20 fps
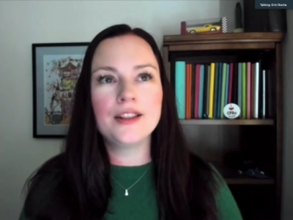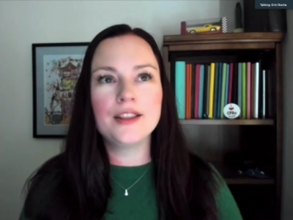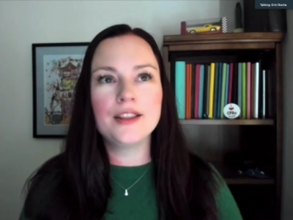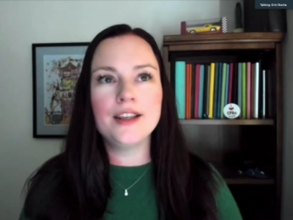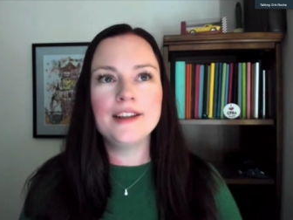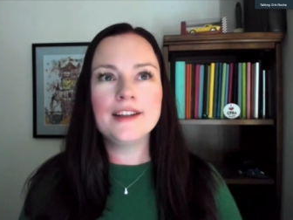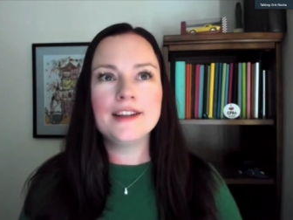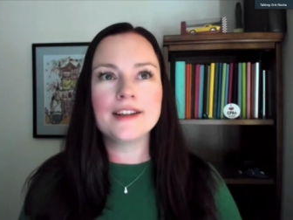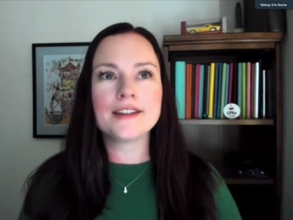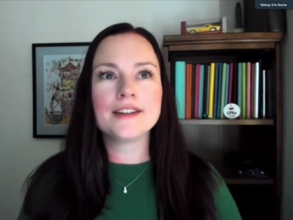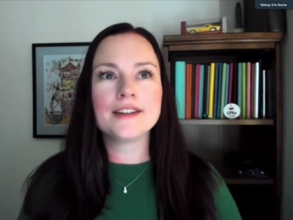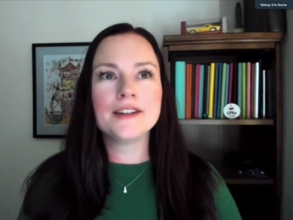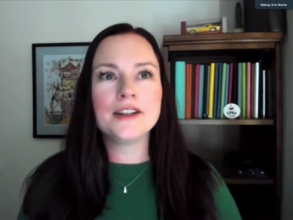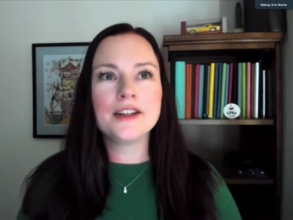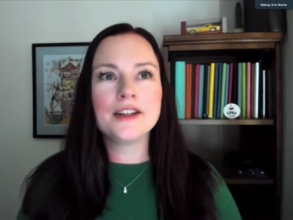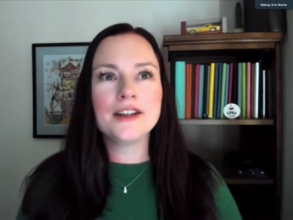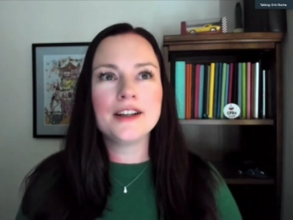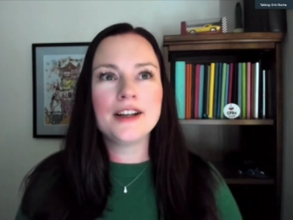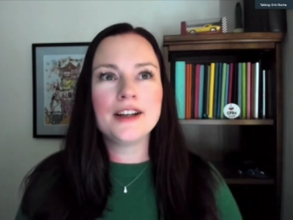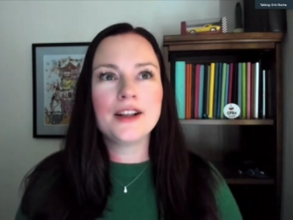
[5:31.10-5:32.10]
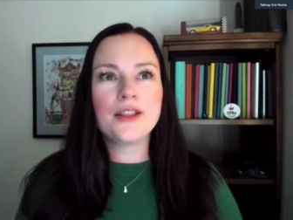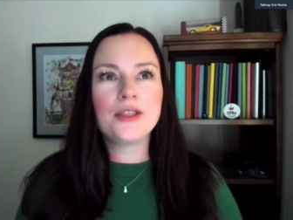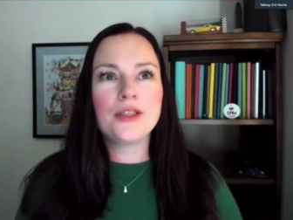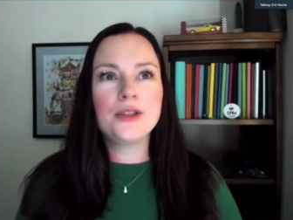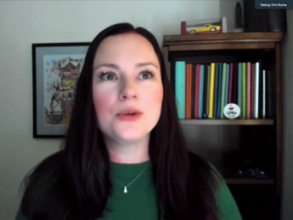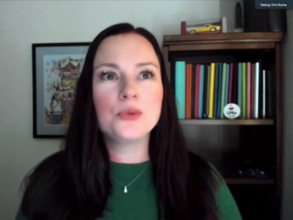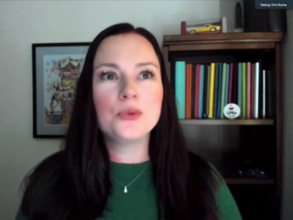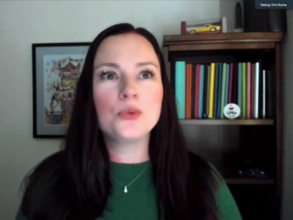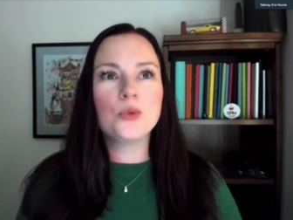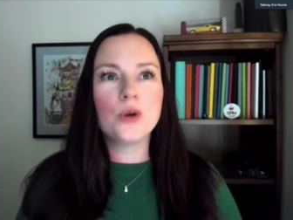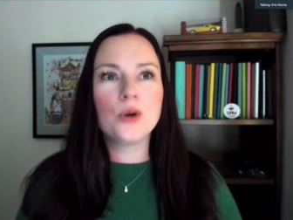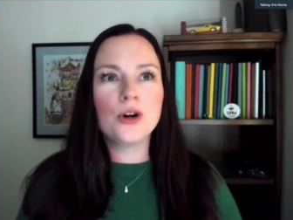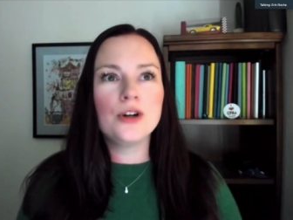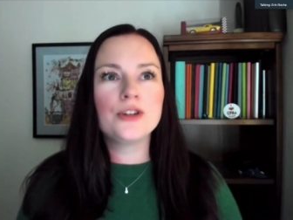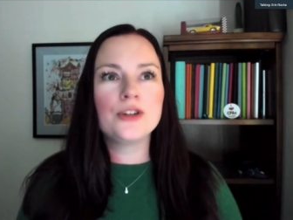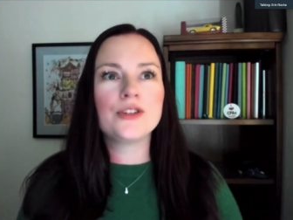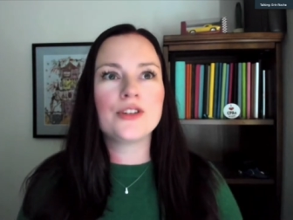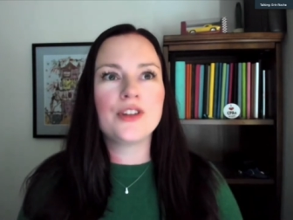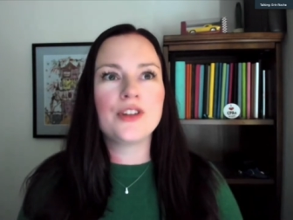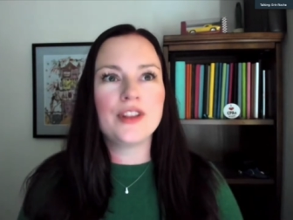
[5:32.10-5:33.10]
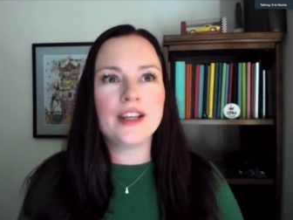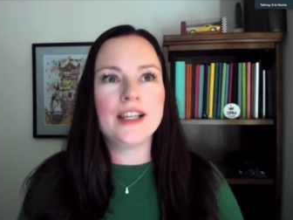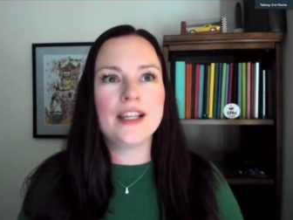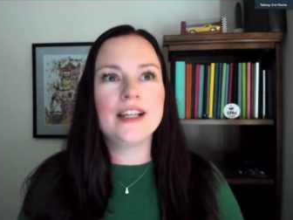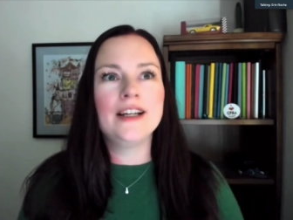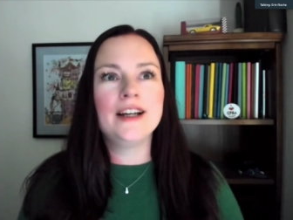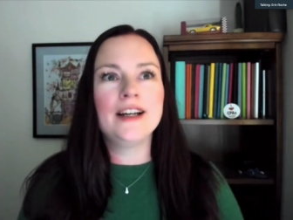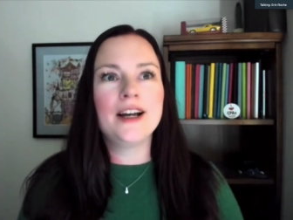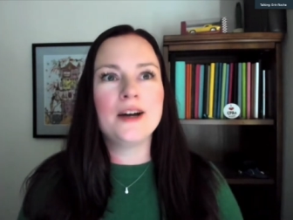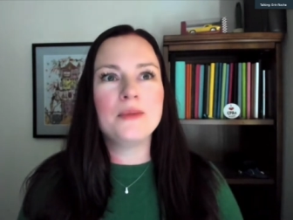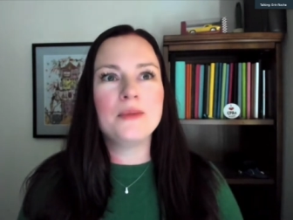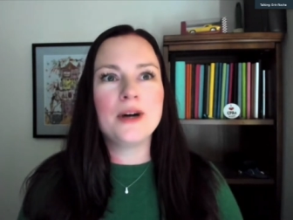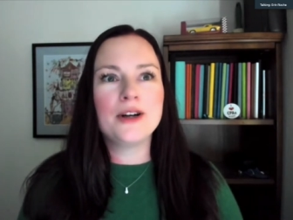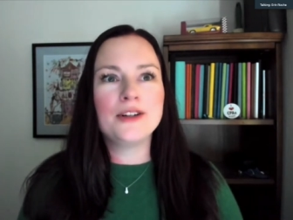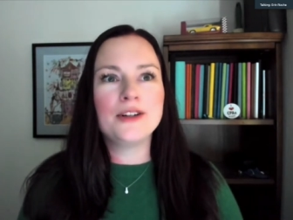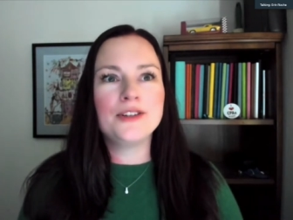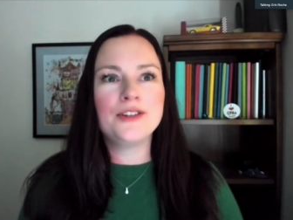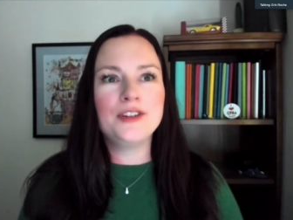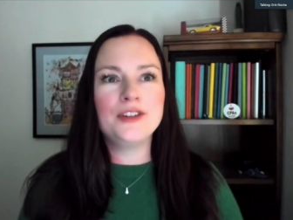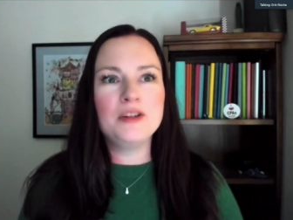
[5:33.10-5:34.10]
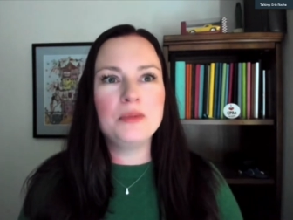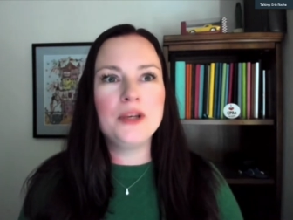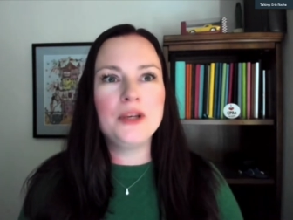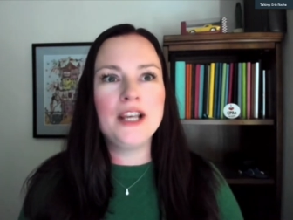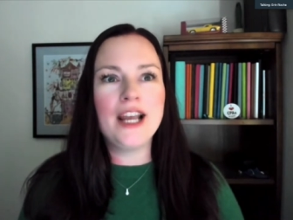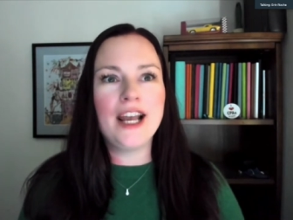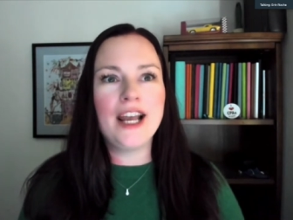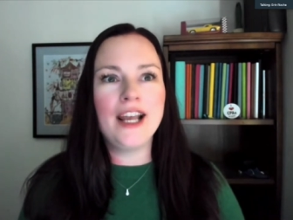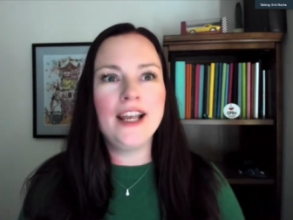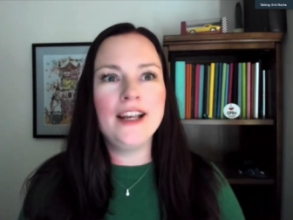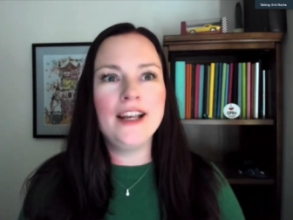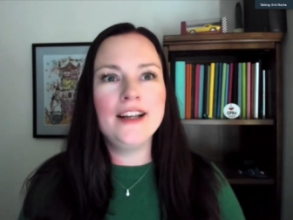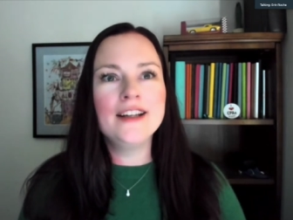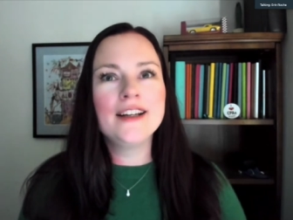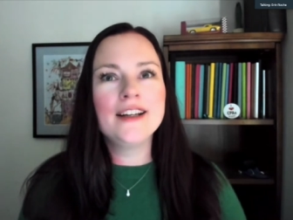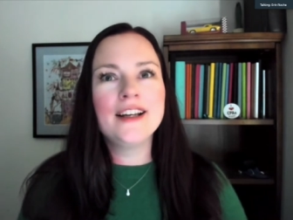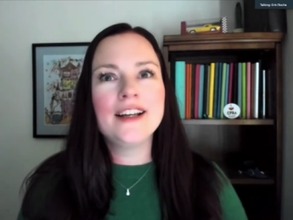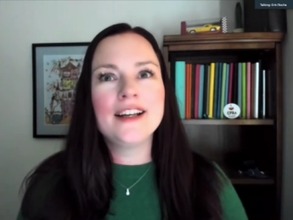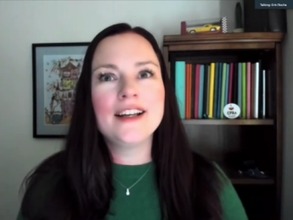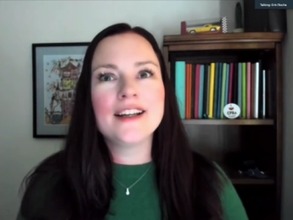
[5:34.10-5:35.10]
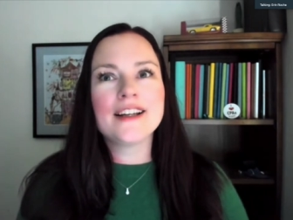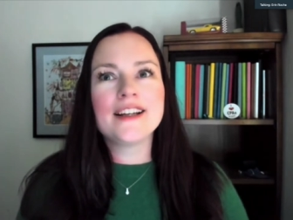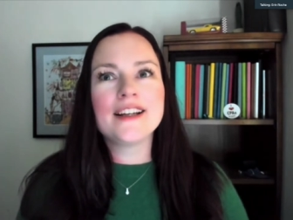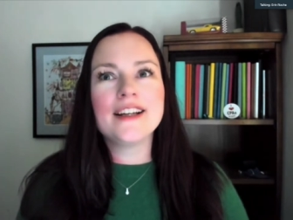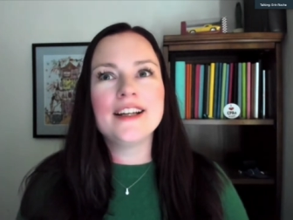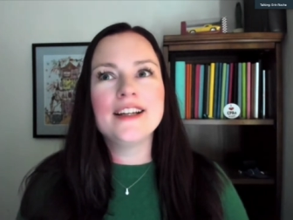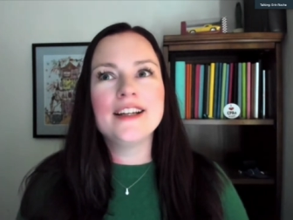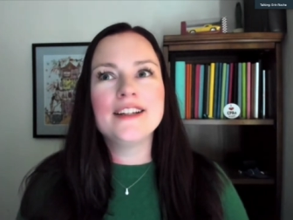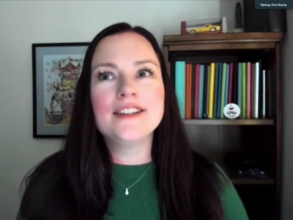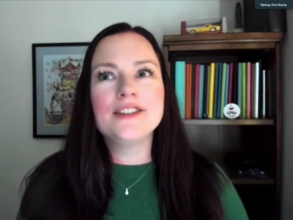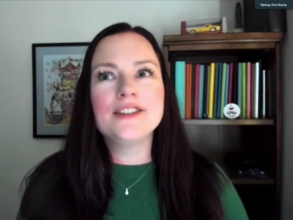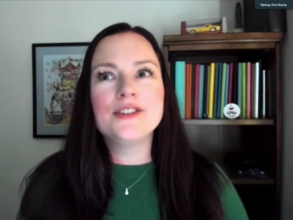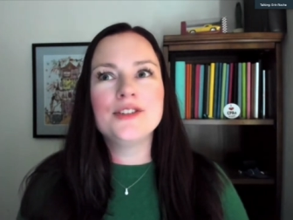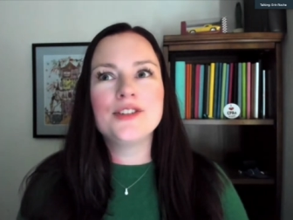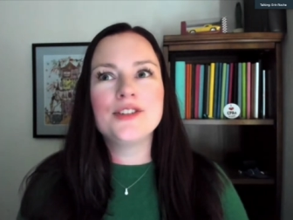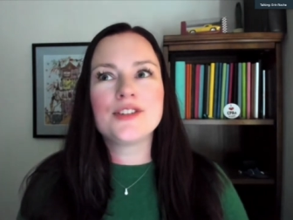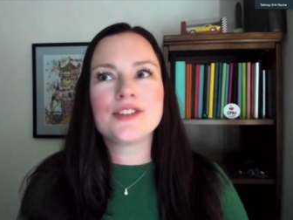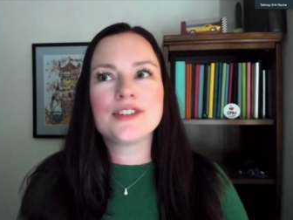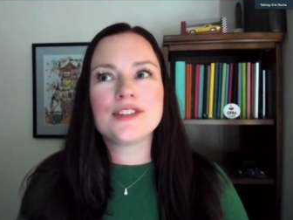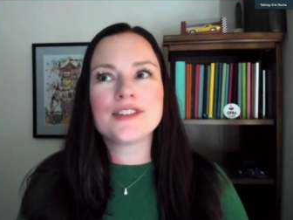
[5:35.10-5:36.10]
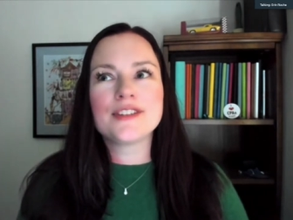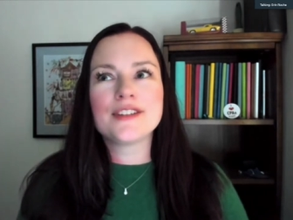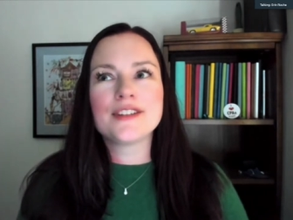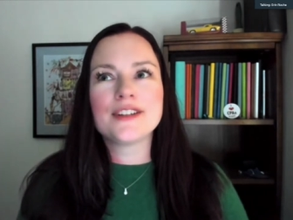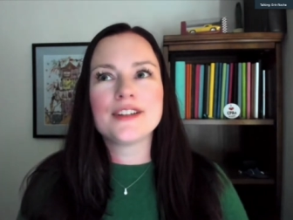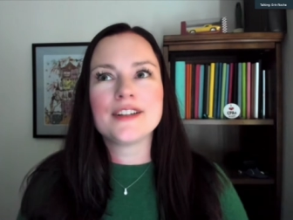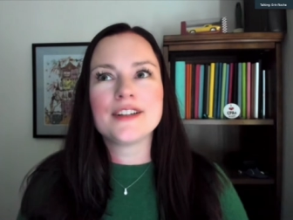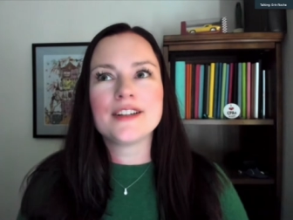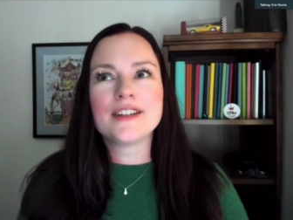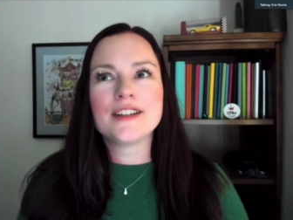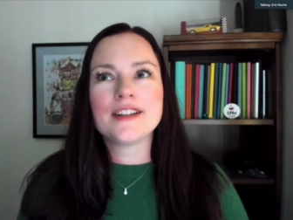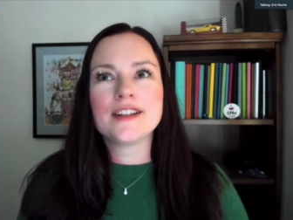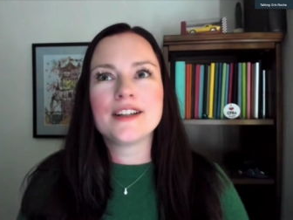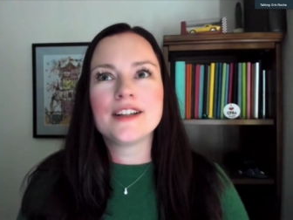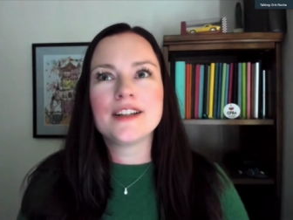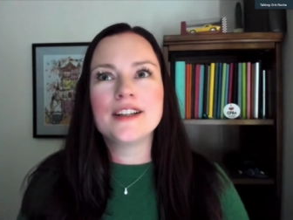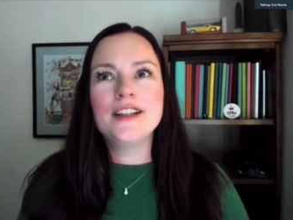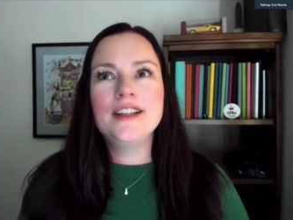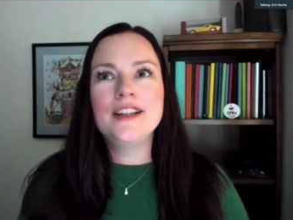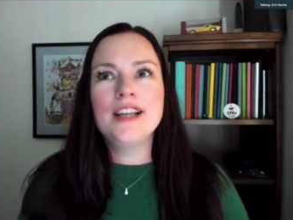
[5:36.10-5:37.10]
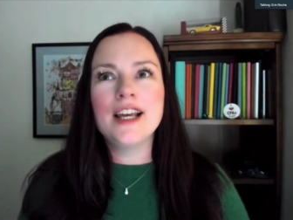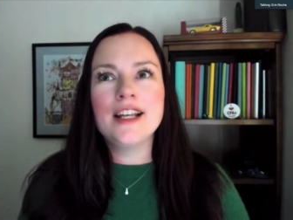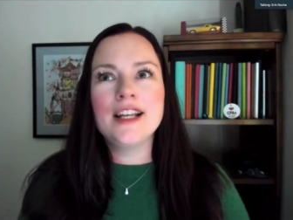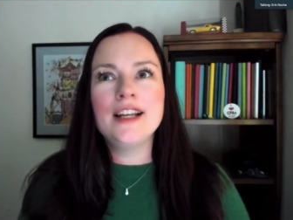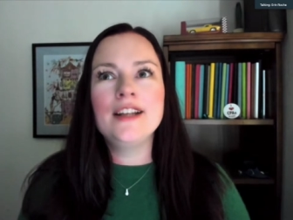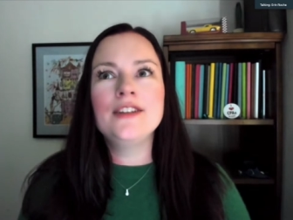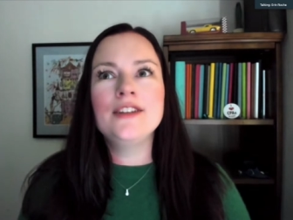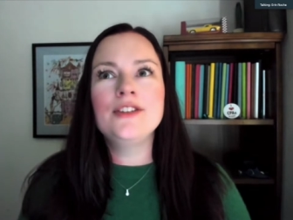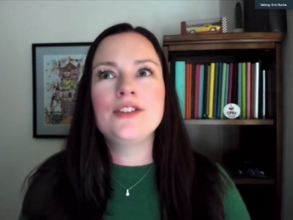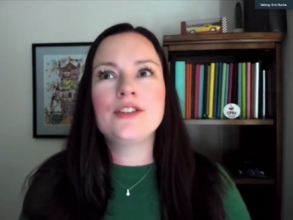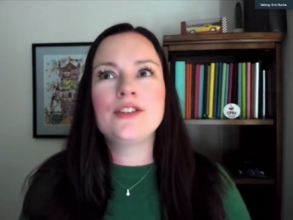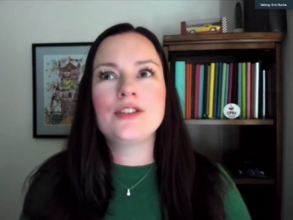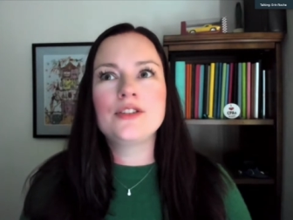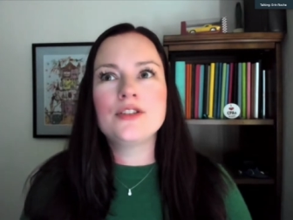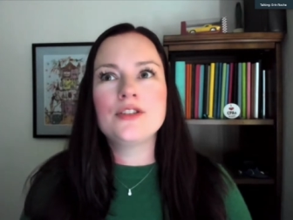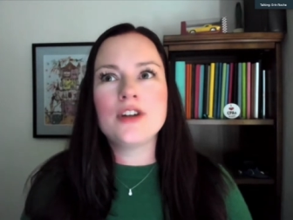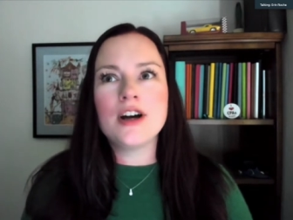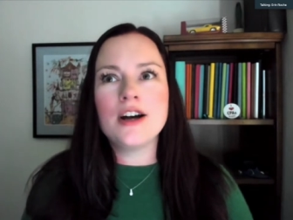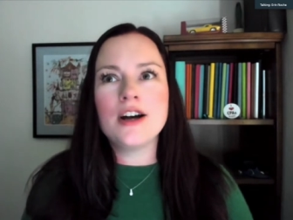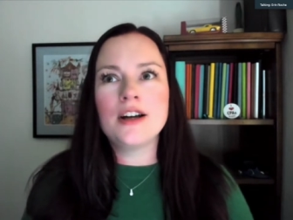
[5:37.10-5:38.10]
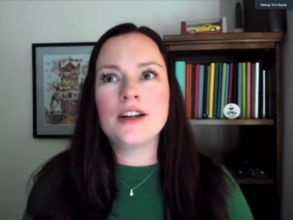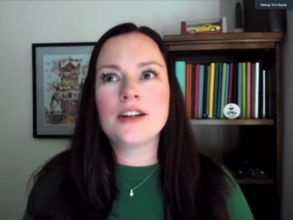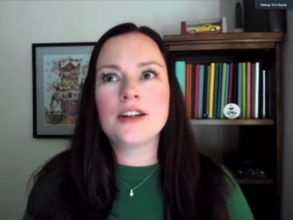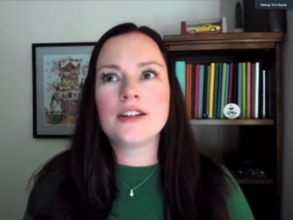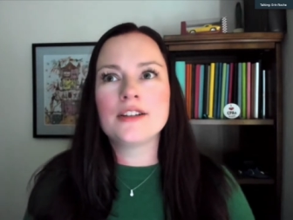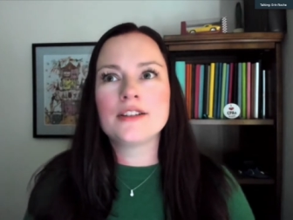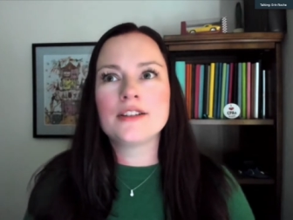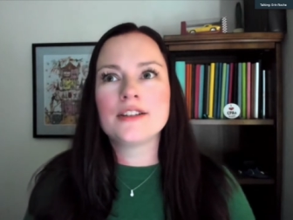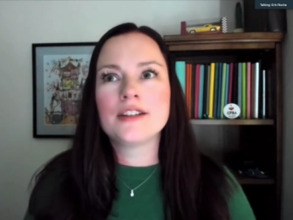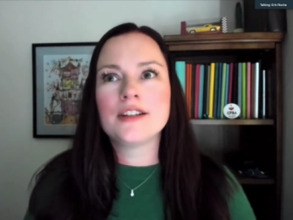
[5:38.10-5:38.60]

I think the worst thing about a CPA is getting stuck